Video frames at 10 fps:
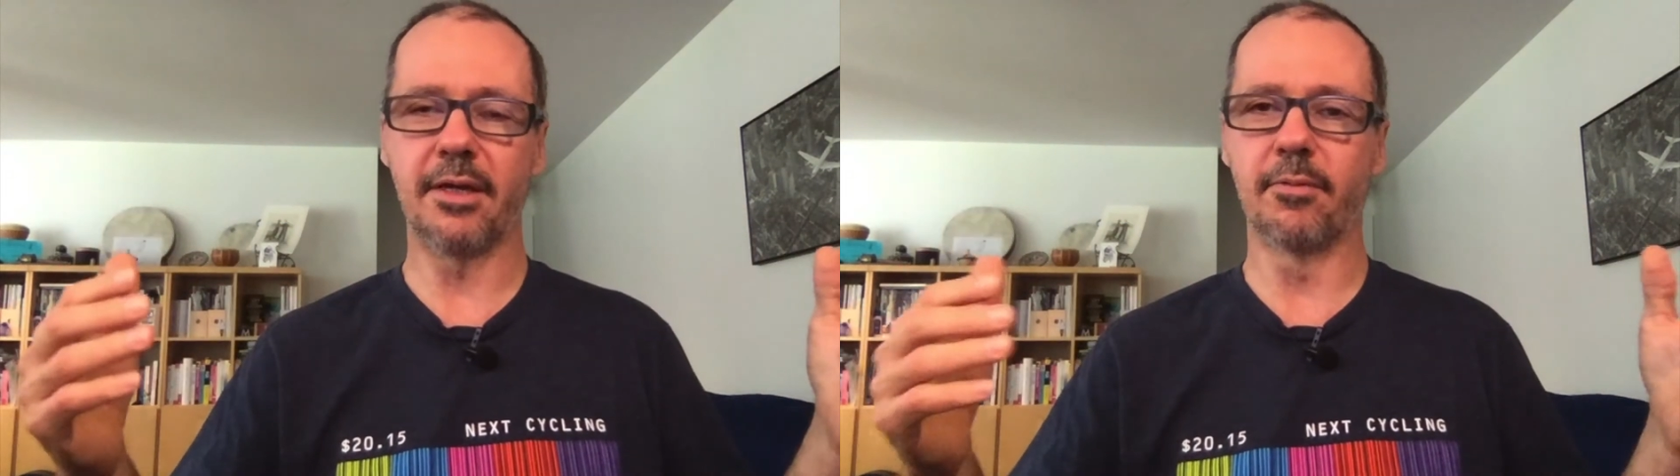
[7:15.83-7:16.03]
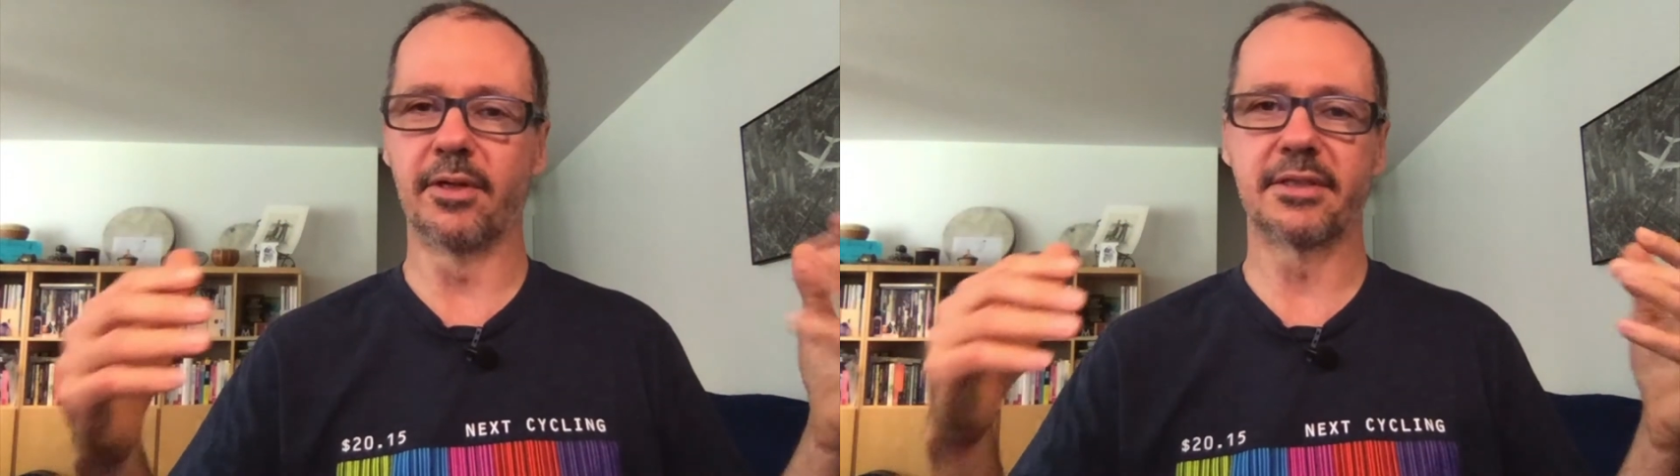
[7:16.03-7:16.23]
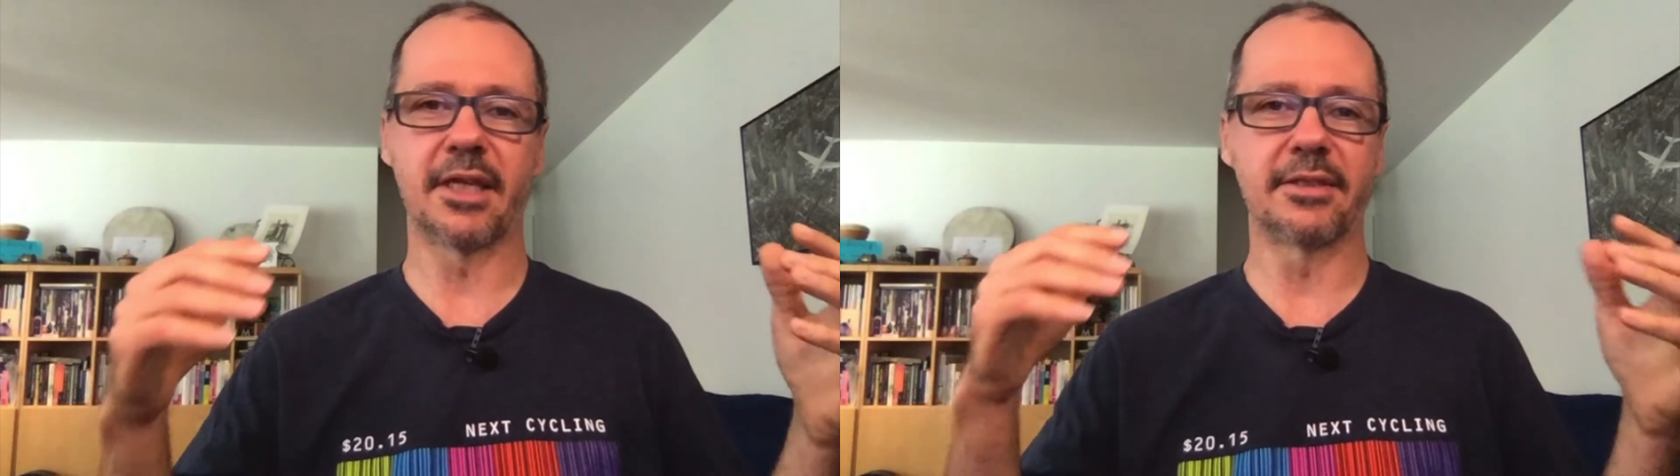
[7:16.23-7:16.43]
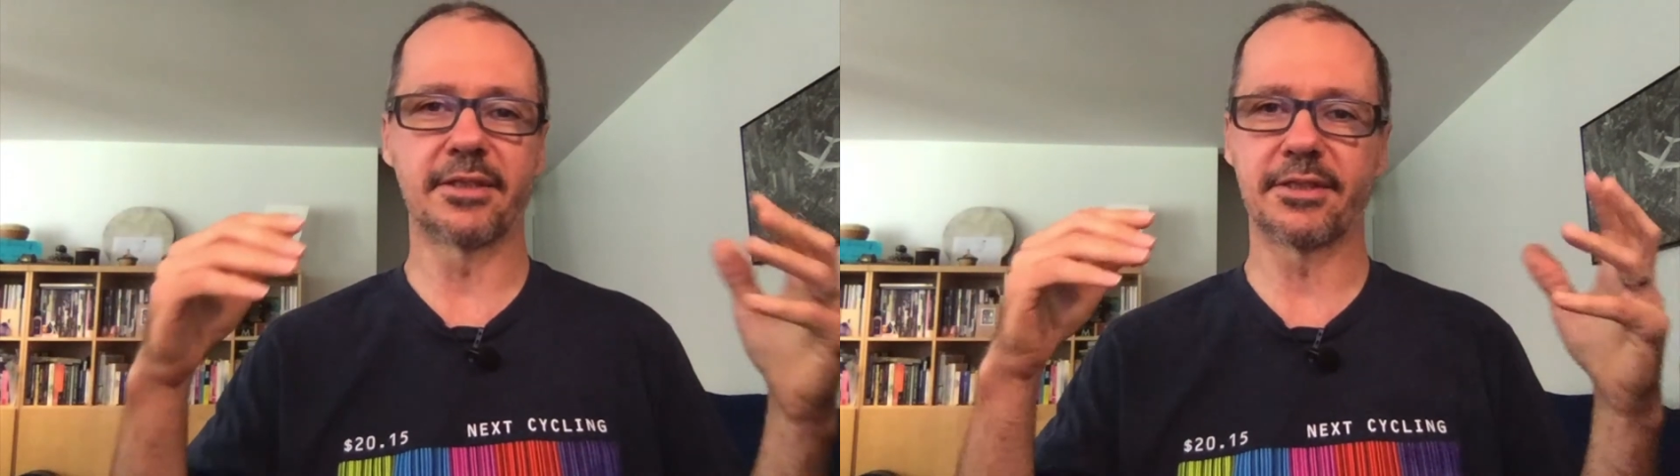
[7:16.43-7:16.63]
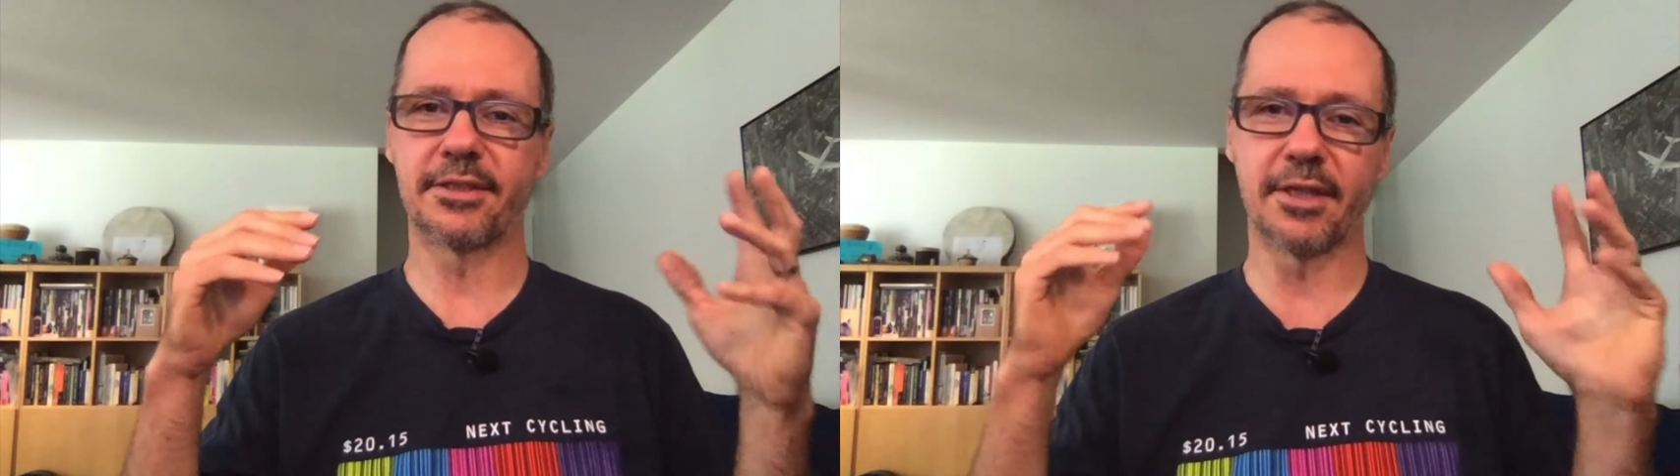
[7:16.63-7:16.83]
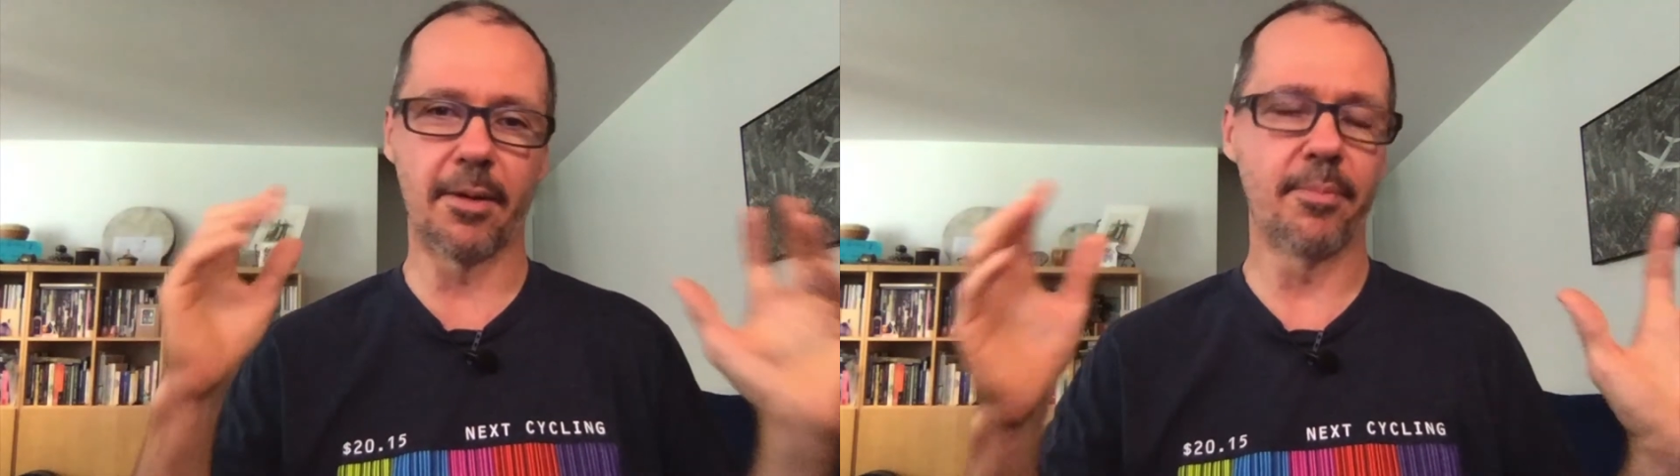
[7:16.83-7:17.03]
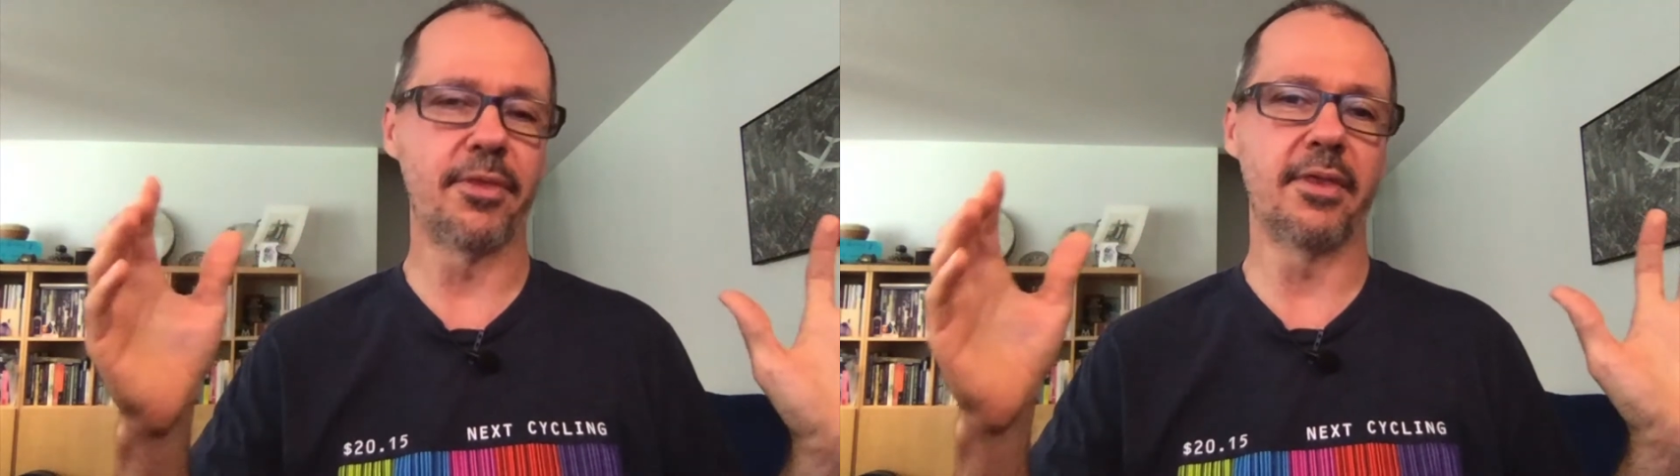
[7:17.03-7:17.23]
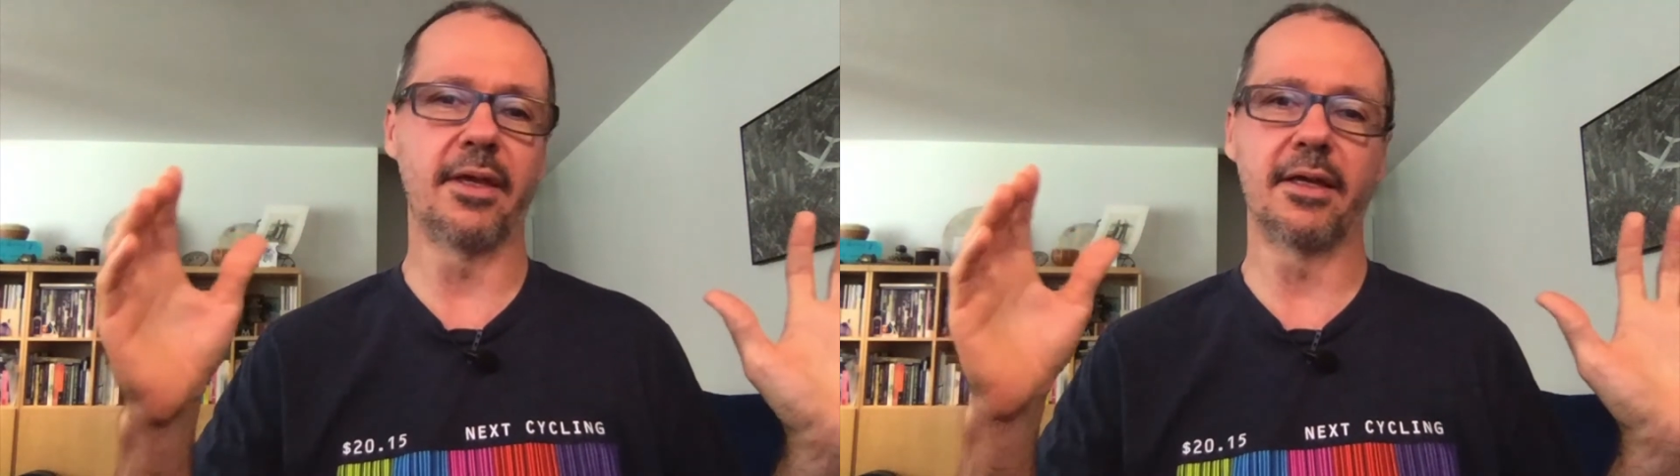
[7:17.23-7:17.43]
would have said
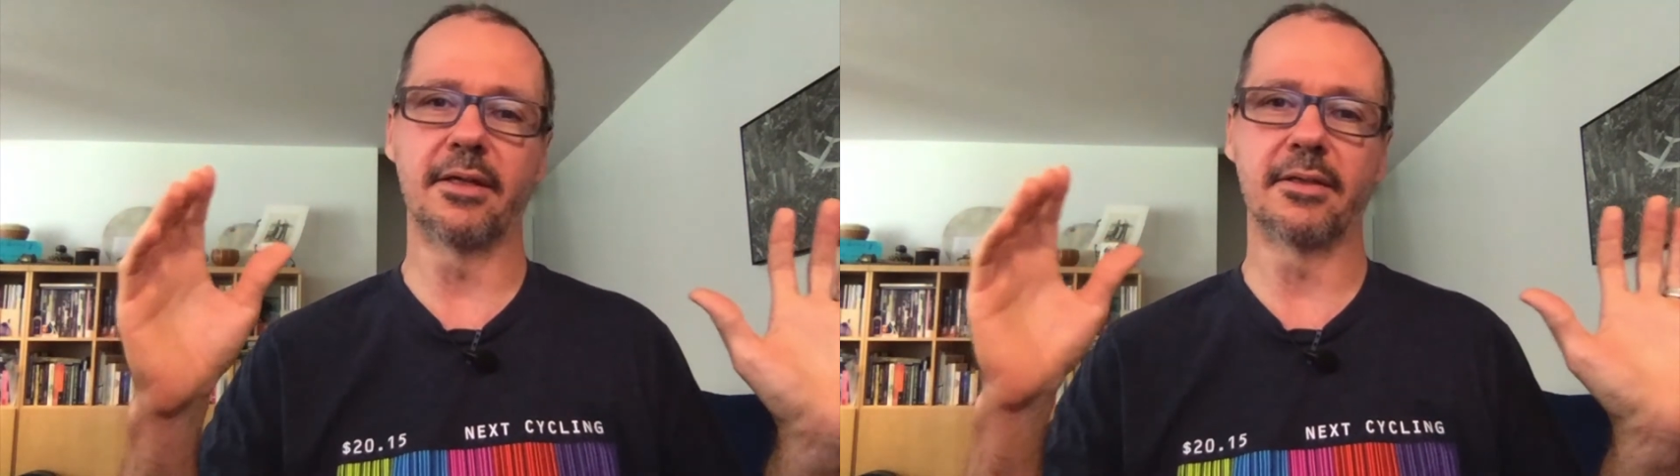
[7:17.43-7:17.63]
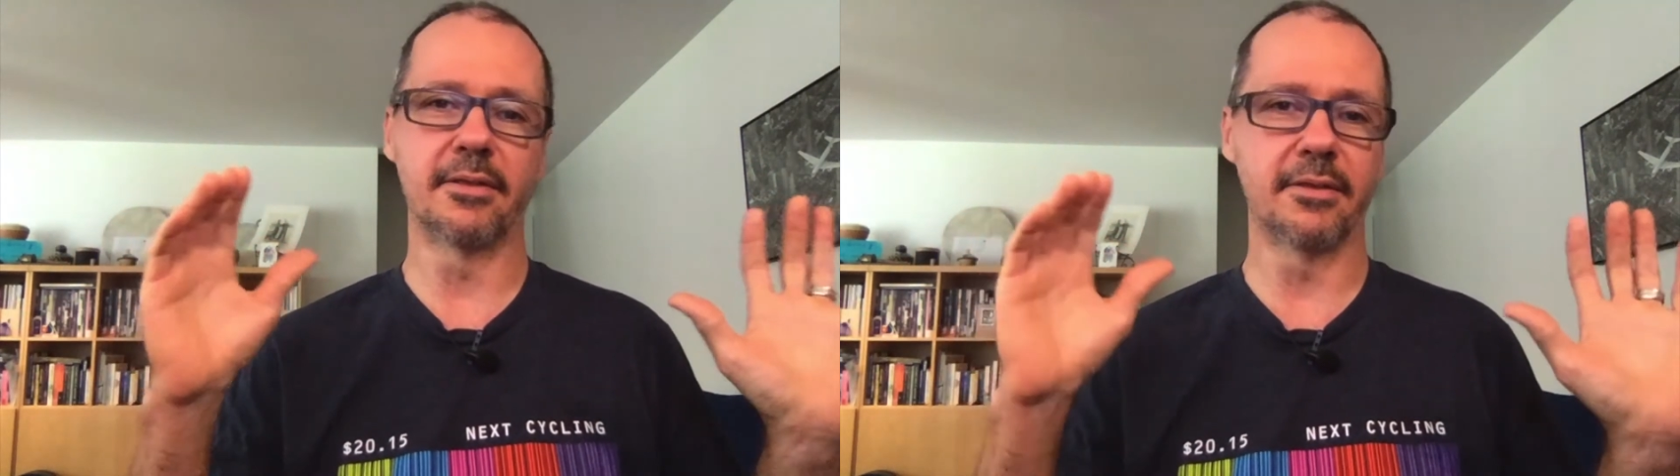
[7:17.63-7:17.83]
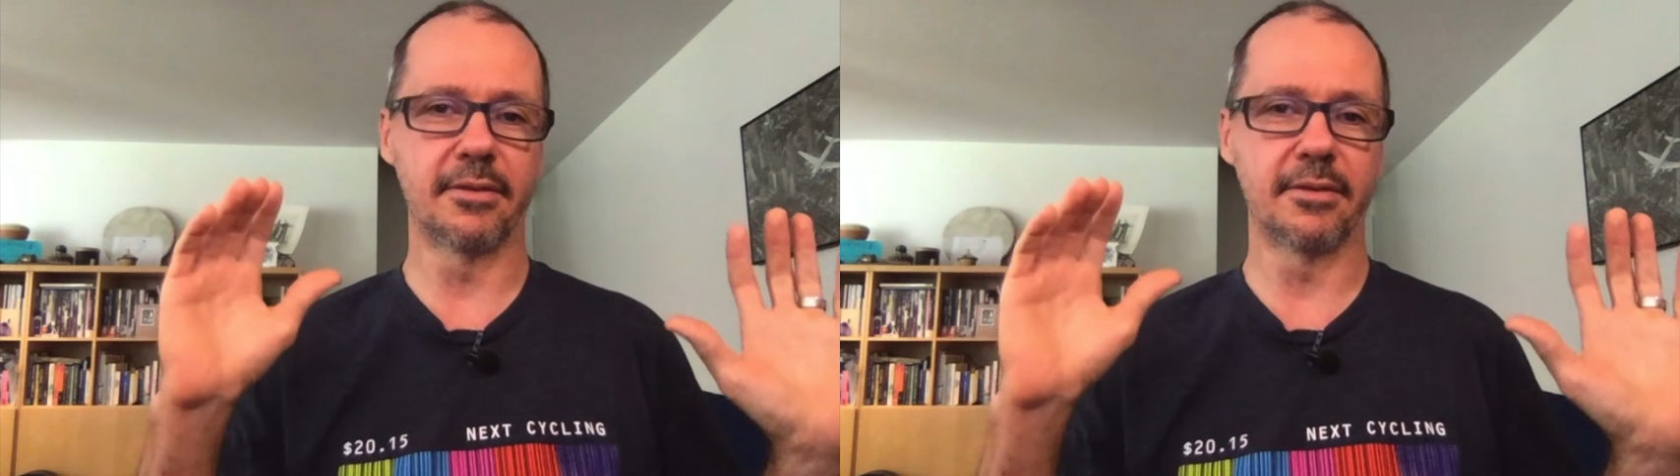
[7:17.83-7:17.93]
something